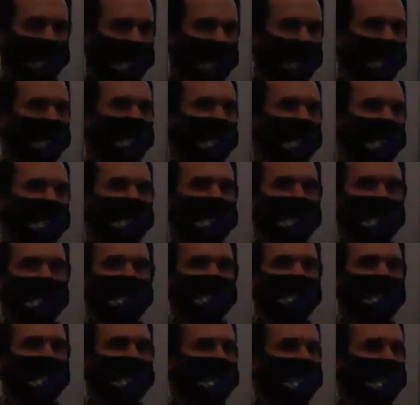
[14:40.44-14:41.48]
Okay, good.
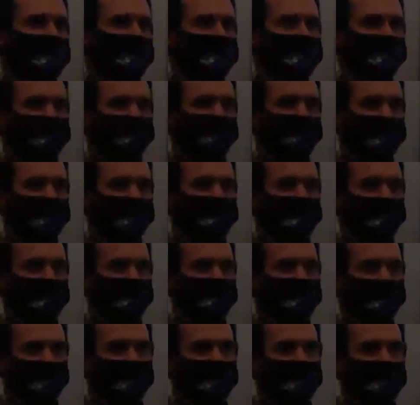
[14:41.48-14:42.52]
Big thanks to my
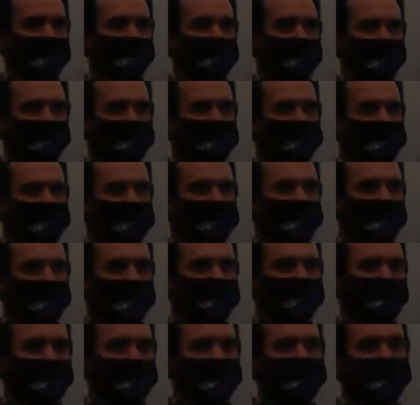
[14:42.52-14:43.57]
teacher. They helped me study
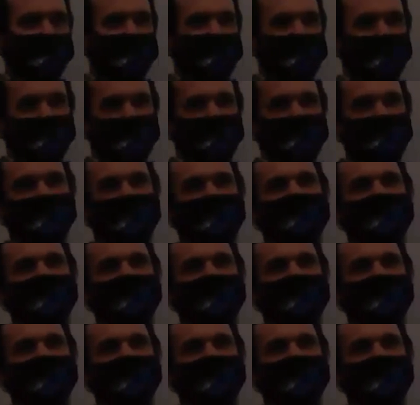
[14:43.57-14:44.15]
really hard.